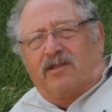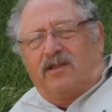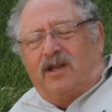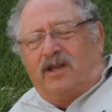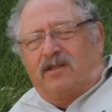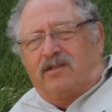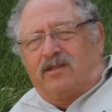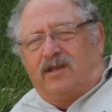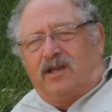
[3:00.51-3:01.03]

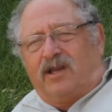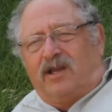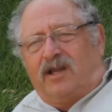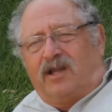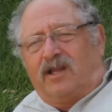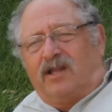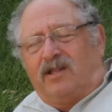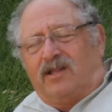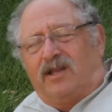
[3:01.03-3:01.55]
that
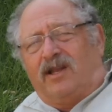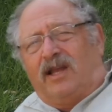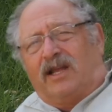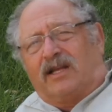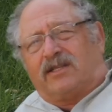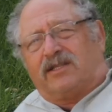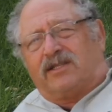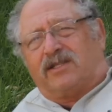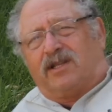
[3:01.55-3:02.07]
uh, in the
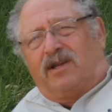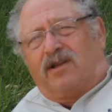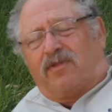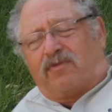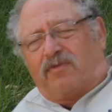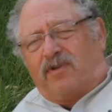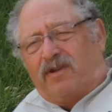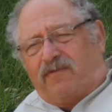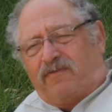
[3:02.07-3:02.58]
next uh,
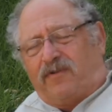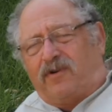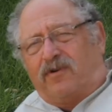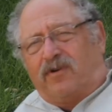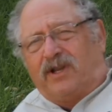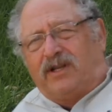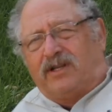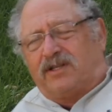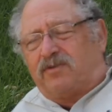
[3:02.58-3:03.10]
three,
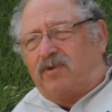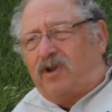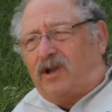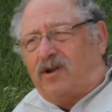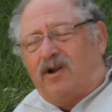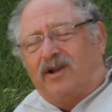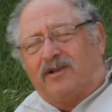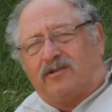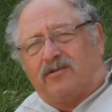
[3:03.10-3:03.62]
four years, we are
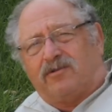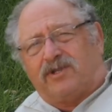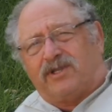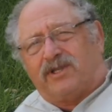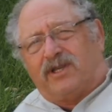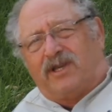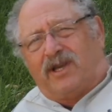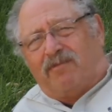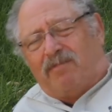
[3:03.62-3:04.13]
going to
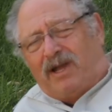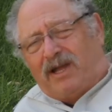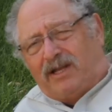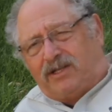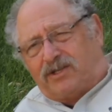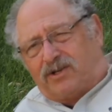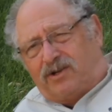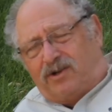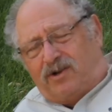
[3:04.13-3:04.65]
see a
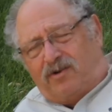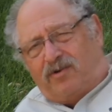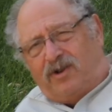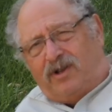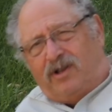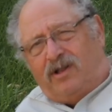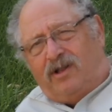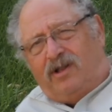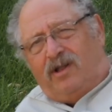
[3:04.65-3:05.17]
major
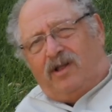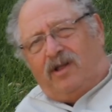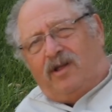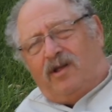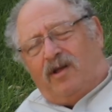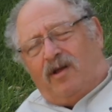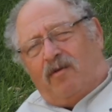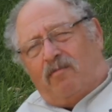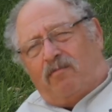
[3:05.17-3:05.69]

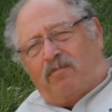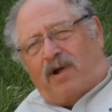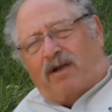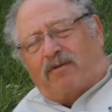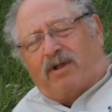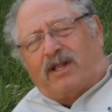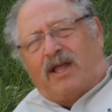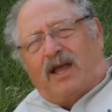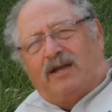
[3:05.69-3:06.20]

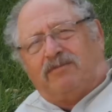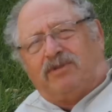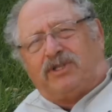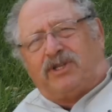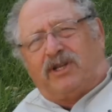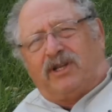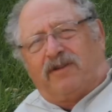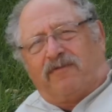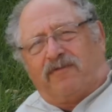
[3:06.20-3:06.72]
paradigm
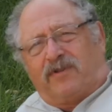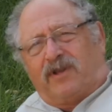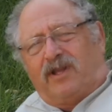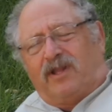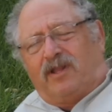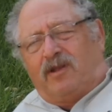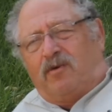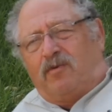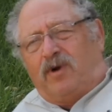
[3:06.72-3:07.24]
shift
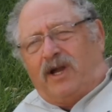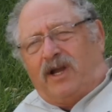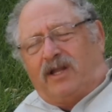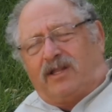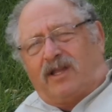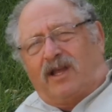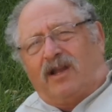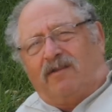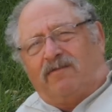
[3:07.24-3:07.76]
in the way
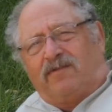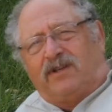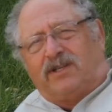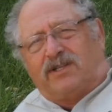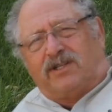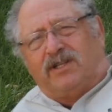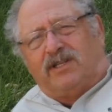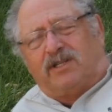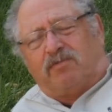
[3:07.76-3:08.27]

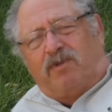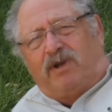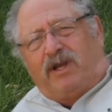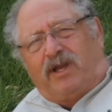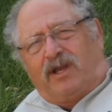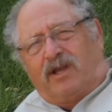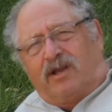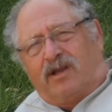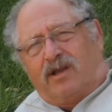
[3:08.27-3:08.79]
television is
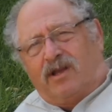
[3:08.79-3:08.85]
being